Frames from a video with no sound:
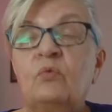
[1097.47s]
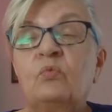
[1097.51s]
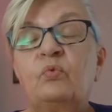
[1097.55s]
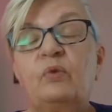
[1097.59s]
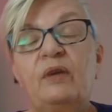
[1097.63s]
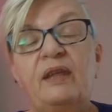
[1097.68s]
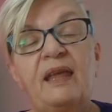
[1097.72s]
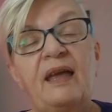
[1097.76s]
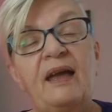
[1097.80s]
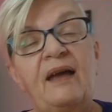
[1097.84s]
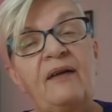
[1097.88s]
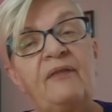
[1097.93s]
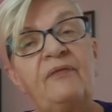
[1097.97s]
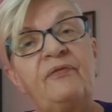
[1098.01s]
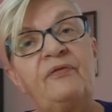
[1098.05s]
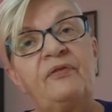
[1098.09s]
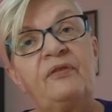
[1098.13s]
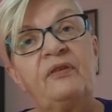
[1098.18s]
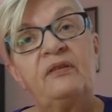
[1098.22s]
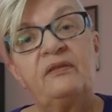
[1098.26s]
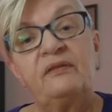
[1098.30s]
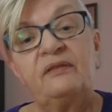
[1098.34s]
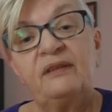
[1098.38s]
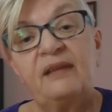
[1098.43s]
We
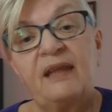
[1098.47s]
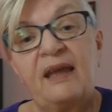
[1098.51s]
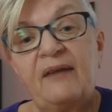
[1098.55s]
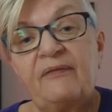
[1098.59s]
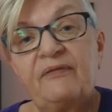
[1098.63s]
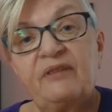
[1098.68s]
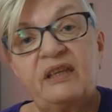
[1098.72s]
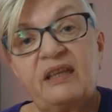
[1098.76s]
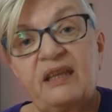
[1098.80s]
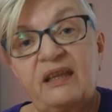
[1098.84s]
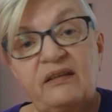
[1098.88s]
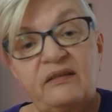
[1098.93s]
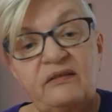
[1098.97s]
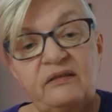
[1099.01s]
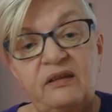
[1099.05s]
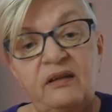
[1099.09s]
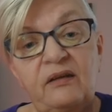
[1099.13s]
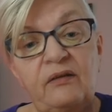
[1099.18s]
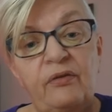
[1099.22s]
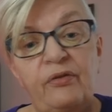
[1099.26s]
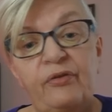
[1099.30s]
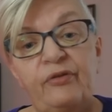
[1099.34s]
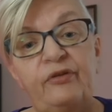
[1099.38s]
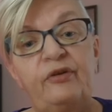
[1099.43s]
have
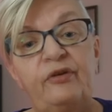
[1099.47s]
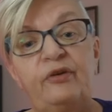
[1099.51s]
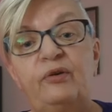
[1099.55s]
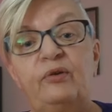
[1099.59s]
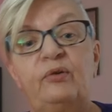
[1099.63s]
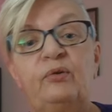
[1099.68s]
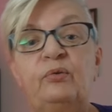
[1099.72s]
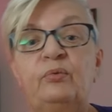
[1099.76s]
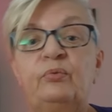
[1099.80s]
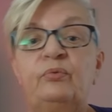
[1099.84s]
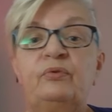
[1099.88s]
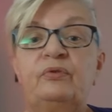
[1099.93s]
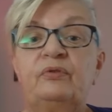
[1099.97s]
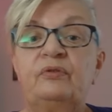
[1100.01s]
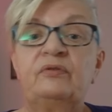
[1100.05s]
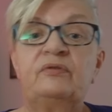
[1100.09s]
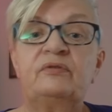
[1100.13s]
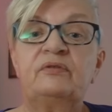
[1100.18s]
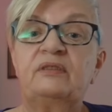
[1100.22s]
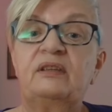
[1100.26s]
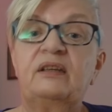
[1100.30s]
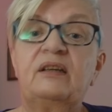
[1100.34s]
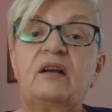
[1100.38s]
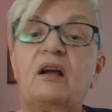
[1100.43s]
navigated through
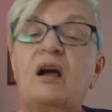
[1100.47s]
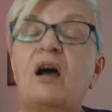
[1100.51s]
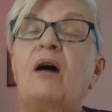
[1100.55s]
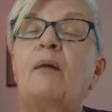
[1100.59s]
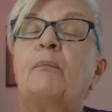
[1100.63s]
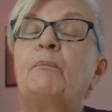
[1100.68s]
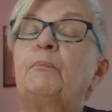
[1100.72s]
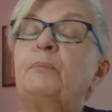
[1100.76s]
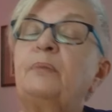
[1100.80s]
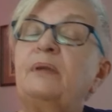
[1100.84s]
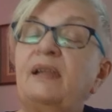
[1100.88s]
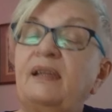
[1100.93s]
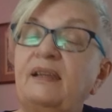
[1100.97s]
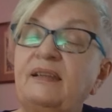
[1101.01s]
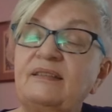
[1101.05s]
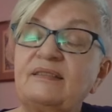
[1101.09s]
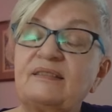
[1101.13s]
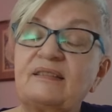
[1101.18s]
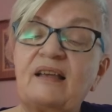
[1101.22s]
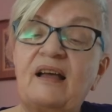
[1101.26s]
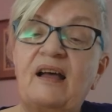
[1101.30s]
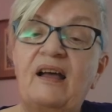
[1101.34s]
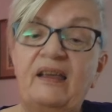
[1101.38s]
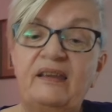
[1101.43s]
the
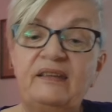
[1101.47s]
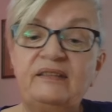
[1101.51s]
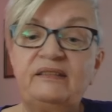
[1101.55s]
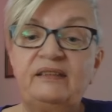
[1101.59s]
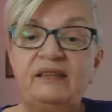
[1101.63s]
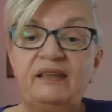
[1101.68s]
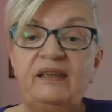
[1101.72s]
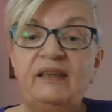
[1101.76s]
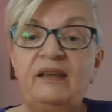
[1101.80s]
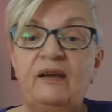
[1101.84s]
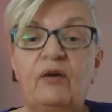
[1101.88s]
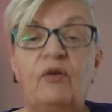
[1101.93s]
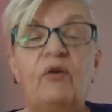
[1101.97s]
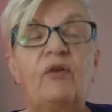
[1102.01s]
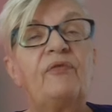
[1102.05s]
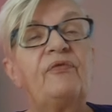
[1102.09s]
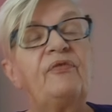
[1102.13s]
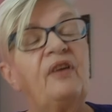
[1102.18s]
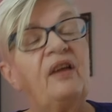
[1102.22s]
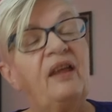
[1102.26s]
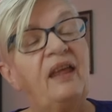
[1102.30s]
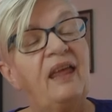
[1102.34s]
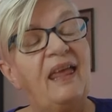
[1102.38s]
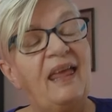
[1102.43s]
complex idea
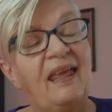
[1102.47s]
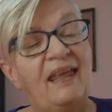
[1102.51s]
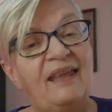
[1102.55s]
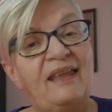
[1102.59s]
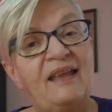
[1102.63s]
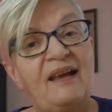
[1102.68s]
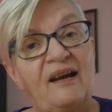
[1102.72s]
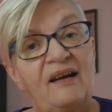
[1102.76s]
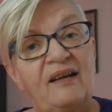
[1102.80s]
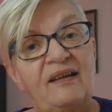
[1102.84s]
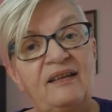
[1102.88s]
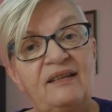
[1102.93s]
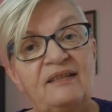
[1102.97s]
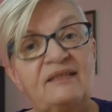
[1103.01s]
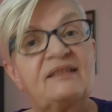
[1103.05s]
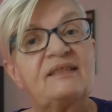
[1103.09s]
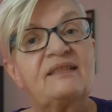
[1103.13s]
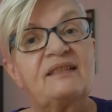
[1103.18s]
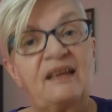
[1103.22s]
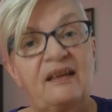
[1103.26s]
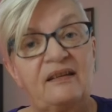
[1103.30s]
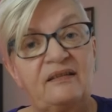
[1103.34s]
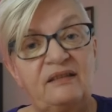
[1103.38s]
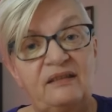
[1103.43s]
of AI
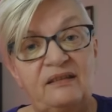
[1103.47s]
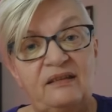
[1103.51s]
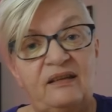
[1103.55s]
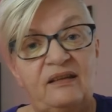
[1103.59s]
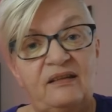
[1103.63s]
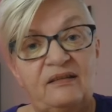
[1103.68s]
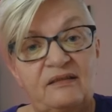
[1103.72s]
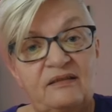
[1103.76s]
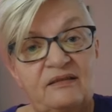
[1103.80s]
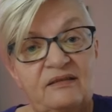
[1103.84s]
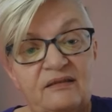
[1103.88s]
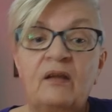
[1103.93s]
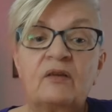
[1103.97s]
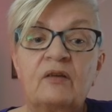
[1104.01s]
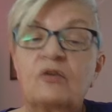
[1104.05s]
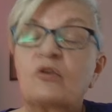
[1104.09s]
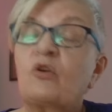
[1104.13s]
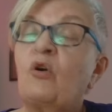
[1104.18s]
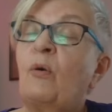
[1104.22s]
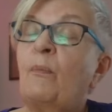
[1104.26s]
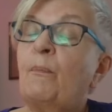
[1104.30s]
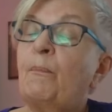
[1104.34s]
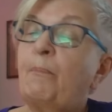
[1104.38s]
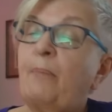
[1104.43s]
sentience,
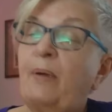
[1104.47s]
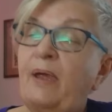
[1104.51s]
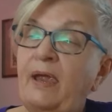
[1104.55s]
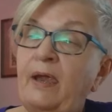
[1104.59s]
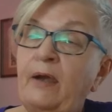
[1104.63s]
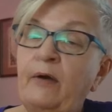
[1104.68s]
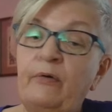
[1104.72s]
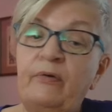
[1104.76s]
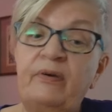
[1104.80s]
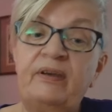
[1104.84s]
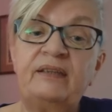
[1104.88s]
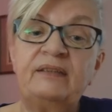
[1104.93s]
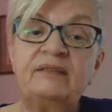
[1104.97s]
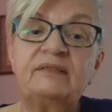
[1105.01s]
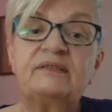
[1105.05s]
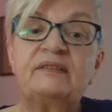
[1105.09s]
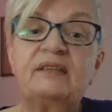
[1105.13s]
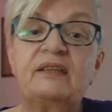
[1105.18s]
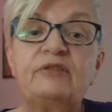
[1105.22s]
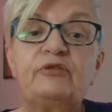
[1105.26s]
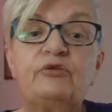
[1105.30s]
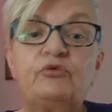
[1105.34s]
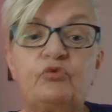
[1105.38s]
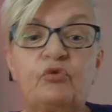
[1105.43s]
comparing
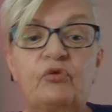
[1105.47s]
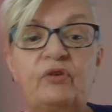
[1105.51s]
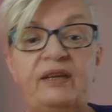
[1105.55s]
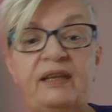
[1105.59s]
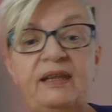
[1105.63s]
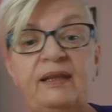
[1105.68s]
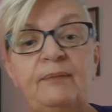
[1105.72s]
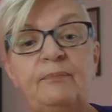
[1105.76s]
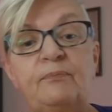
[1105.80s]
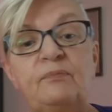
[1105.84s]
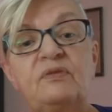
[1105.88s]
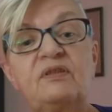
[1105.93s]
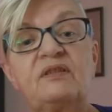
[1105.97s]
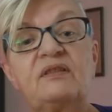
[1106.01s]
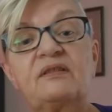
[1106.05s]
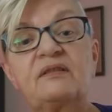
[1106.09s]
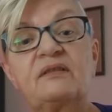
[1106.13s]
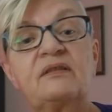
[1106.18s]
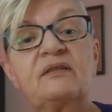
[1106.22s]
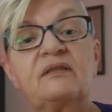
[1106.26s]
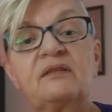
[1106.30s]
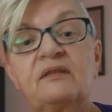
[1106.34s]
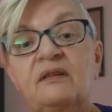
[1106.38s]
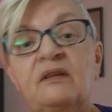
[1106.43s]
the
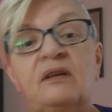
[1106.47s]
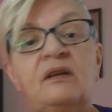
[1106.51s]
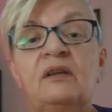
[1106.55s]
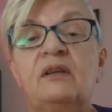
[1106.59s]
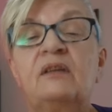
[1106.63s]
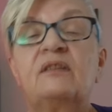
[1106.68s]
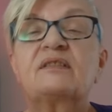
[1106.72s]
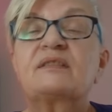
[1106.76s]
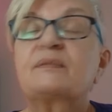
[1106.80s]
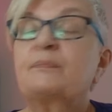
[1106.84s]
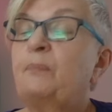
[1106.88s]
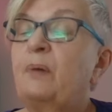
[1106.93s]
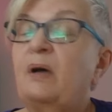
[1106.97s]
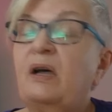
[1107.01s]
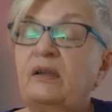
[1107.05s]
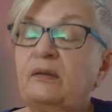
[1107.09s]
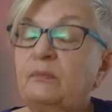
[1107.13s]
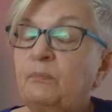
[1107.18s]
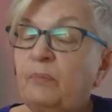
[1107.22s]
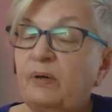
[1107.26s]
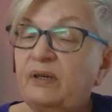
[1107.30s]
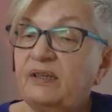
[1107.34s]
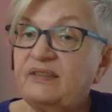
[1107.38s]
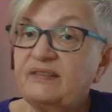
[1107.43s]
dreams
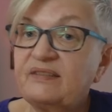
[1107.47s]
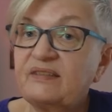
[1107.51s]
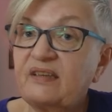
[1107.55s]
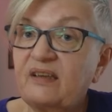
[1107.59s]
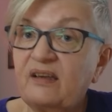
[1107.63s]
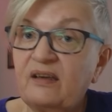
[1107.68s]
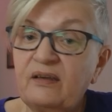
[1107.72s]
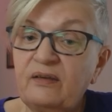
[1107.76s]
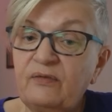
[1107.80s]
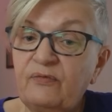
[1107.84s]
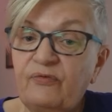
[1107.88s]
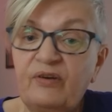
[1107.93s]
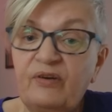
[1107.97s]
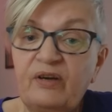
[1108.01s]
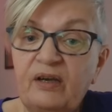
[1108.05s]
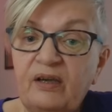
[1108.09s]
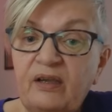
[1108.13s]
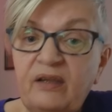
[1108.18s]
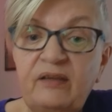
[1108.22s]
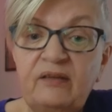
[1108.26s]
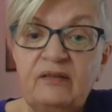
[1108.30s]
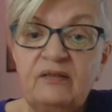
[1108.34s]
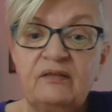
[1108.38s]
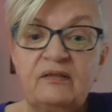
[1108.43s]
spun by sci
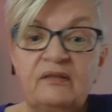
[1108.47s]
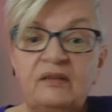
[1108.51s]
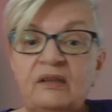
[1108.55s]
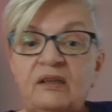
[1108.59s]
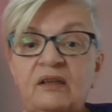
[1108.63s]
fi